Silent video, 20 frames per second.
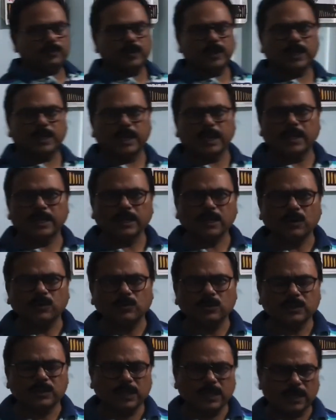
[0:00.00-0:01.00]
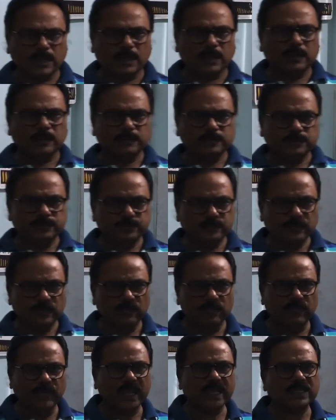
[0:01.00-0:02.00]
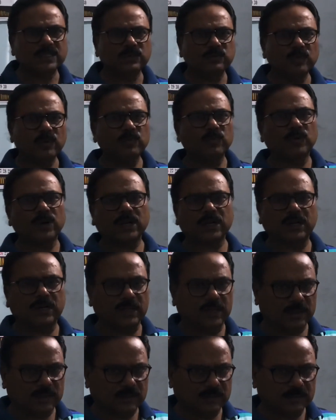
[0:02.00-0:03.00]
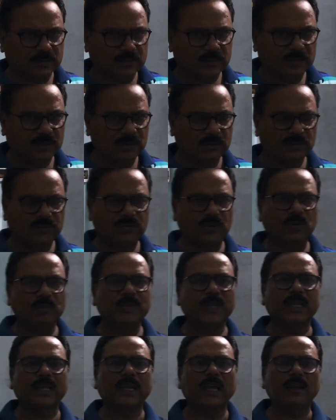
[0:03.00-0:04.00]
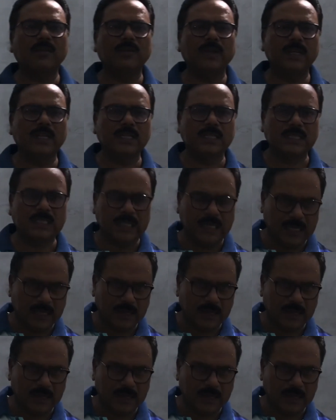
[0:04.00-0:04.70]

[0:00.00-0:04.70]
carry out the maximum work done from a galvanic cell,